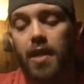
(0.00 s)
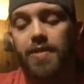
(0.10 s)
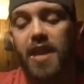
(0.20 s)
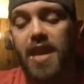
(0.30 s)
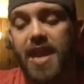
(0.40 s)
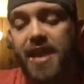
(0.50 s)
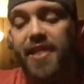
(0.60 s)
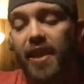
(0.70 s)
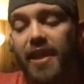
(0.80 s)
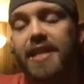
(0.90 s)

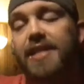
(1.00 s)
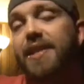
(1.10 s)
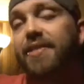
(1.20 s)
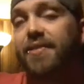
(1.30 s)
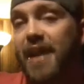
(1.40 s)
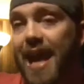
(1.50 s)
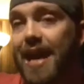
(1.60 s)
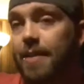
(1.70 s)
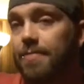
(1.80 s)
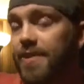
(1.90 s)
The list of
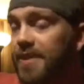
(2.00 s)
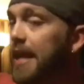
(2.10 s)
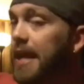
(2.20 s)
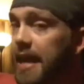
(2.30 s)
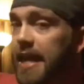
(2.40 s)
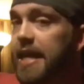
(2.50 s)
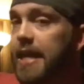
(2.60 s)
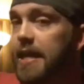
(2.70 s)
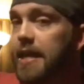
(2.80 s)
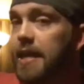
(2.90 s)
names that
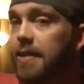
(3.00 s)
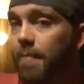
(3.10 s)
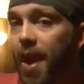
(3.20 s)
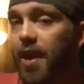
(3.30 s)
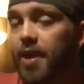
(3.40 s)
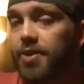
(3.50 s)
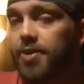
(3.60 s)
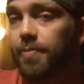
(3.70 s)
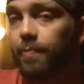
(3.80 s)
he managed.